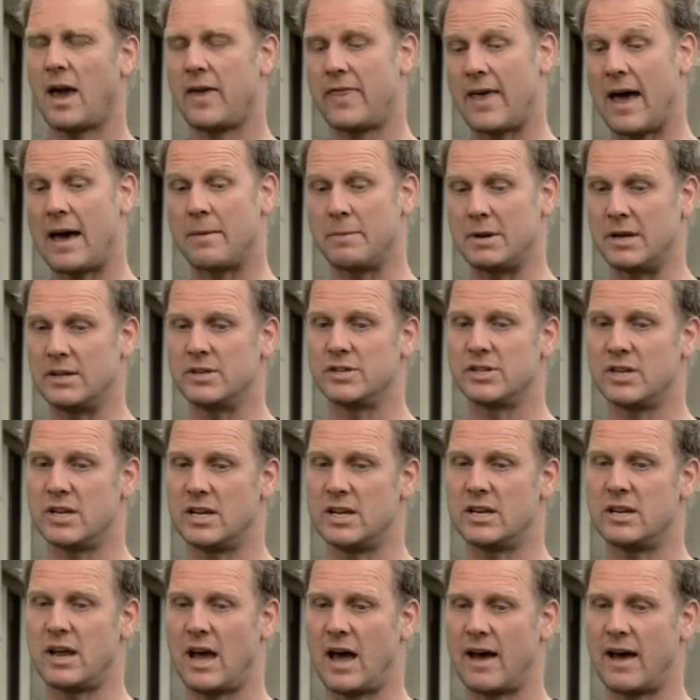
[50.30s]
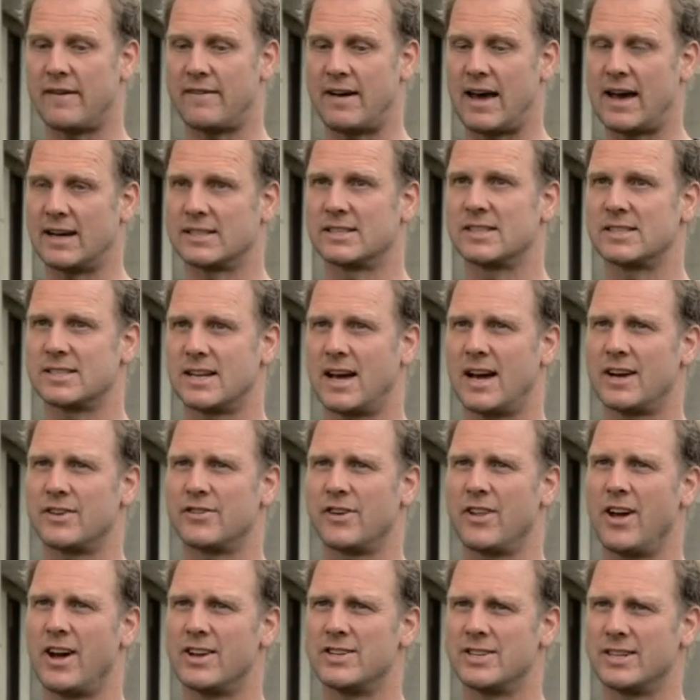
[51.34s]
and that means you need to have access to
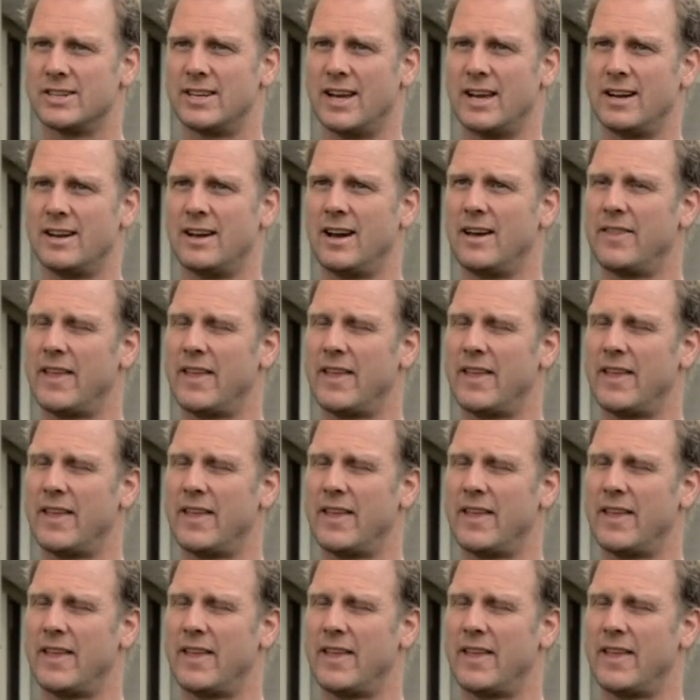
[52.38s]
hydrologic data,